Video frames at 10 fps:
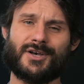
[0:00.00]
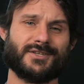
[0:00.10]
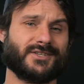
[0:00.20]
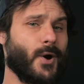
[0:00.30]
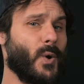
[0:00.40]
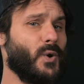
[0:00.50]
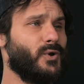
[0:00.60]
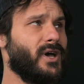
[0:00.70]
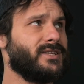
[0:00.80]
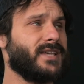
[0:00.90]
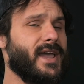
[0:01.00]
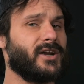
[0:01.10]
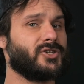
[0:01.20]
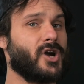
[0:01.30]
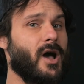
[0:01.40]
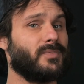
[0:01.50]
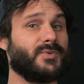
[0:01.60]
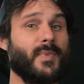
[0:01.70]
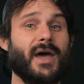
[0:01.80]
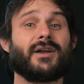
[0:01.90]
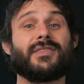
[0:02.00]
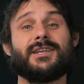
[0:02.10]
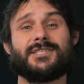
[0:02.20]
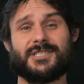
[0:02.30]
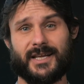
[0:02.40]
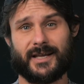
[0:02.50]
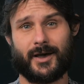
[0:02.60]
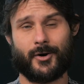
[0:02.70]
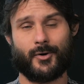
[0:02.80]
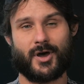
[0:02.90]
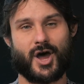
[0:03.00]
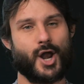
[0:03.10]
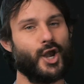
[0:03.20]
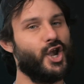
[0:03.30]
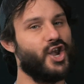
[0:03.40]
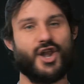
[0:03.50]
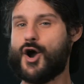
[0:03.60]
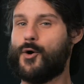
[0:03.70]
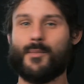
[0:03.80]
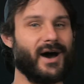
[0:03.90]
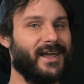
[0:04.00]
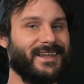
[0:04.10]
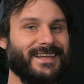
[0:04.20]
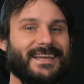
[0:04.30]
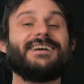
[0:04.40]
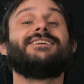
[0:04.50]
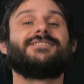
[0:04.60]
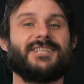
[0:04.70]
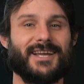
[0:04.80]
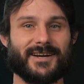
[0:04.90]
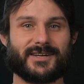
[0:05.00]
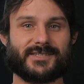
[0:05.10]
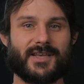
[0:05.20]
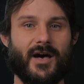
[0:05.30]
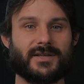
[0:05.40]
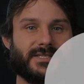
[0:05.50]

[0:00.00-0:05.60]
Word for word: So who does airdrops better than Chico? Nobody. Cheers, I'll